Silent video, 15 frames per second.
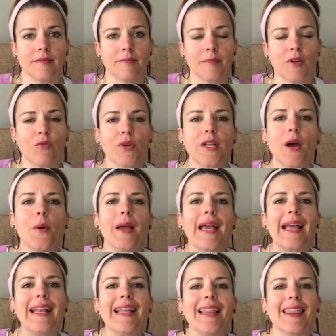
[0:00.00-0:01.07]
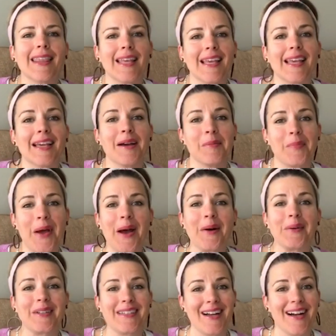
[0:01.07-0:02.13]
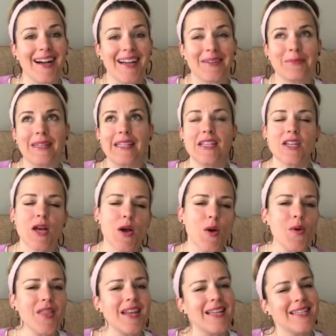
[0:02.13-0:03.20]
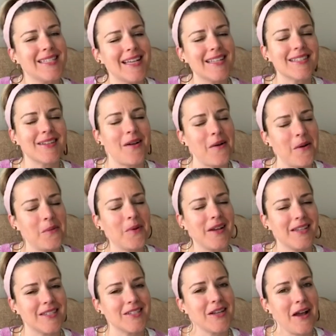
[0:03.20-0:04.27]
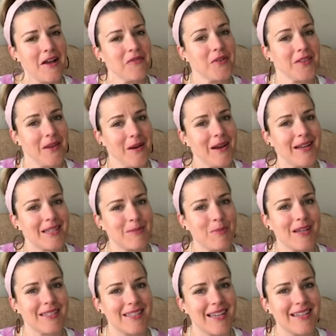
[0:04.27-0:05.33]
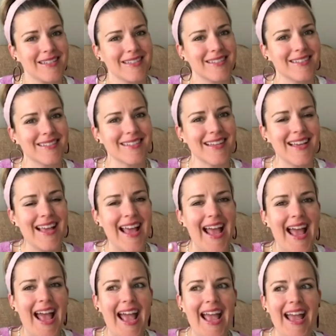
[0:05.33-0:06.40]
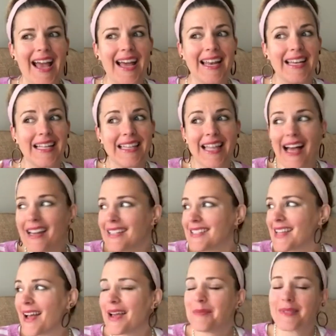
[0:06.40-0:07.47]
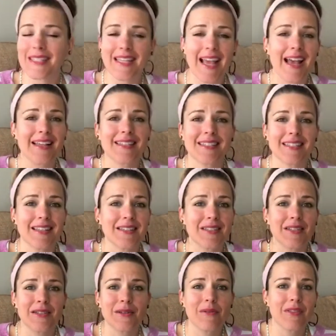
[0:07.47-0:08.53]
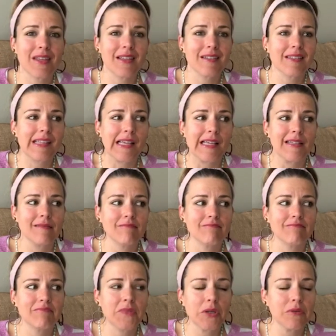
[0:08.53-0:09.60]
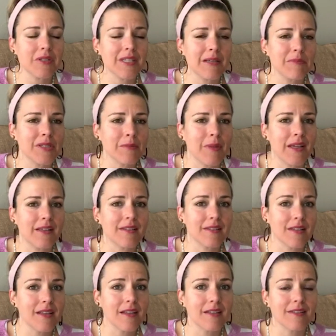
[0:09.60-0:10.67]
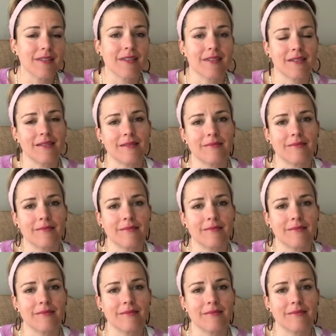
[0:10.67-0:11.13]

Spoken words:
But if we know anything about God, we know that he doesn't always jive with our expectations. And a lot of times he asks us to do things that don't seem to make sense.